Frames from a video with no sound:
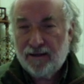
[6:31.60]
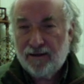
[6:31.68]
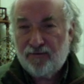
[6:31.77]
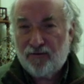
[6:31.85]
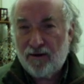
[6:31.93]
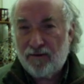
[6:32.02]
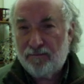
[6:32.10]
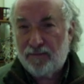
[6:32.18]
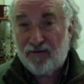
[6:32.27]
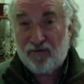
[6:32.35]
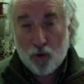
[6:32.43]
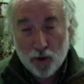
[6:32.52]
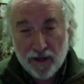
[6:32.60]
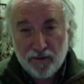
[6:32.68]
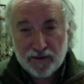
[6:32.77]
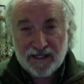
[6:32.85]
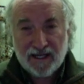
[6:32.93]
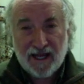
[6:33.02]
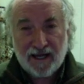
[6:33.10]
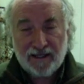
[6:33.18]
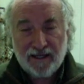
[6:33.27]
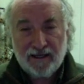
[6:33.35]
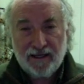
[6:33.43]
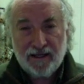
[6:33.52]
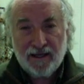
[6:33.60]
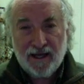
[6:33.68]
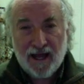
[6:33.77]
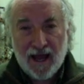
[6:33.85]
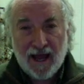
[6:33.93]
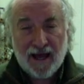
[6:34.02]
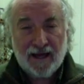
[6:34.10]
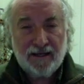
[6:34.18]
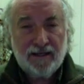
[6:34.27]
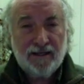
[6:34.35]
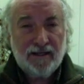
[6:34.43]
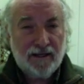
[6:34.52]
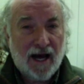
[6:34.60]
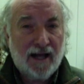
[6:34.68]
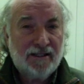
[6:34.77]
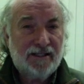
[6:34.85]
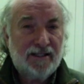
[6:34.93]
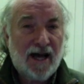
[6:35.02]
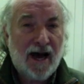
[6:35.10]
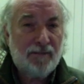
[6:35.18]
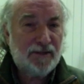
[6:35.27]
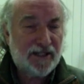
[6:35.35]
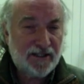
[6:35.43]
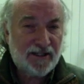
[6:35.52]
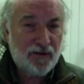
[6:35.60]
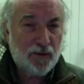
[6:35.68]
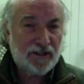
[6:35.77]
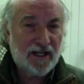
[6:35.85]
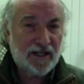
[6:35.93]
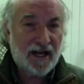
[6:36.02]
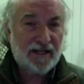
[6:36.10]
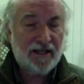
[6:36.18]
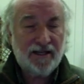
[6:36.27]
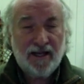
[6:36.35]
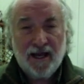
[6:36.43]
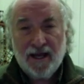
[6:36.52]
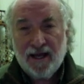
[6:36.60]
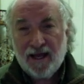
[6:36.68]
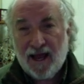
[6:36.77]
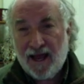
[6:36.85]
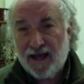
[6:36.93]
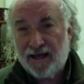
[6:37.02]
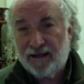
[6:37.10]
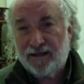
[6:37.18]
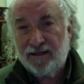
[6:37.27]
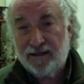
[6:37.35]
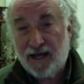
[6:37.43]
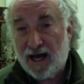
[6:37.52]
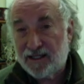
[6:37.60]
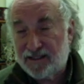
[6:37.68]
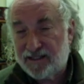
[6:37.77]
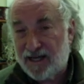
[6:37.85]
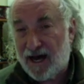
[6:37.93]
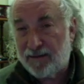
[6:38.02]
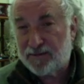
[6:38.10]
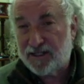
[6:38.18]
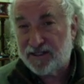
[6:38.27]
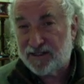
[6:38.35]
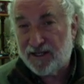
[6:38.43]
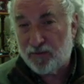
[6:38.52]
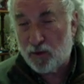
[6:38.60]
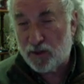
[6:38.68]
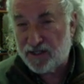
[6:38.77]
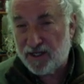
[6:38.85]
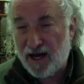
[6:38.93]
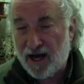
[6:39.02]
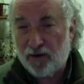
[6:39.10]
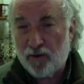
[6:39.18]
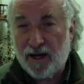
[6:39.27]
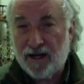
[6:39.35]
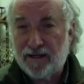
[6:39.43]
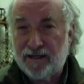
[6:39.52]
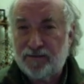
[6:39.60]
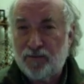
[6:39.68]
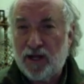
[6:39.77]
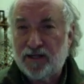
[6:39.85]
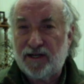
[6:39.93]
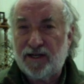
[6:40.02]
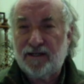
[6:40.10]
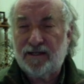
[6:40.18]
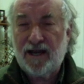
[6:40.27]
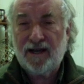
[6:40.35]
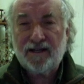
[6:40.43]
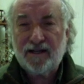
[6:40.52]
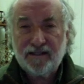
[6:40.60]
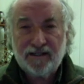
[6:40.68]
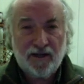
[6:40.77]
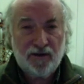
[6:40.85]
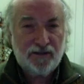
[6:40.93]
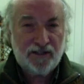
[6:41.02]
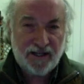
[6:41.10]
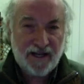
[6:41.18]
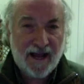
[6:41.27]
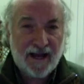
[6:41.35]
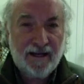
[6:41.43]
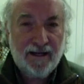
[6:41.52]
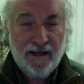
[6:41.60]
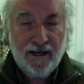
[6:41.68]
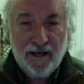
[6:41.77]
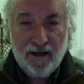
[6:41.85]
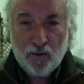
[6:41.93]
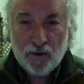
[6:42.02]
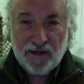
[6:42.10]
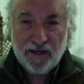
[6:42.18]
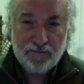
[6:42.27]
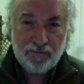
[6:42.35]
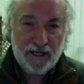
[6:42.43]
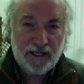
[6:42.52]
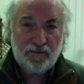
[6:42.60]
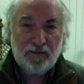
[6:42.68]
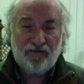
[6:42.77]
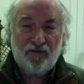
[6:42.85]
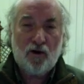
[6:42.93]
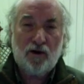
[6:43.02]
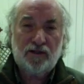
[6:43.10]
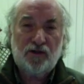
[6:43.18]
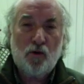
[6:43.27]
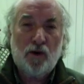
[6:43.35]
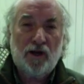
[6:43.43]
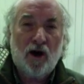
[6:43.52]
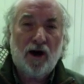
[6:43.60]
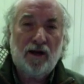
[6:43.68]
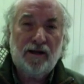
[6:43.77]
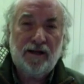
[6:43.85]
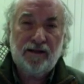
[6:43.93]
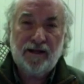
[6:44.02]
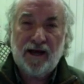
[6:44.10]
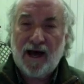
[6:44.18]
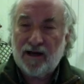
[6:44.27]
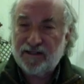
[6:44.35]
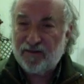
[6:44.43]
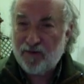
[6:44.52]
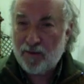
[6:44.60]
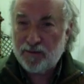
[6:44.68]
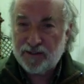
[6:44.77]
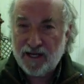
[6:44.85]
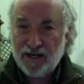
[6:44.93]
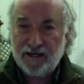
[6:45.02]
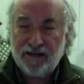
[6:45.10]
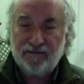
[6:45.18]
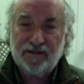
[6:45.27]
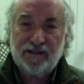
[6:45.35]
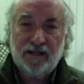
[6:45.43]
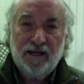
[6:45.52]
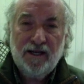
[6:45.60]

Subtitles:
from before he was elected and nonstop since he was elected and nonstop since he was inaugurated as president. And it continues today with the impeachment farce going on in the House of Representatives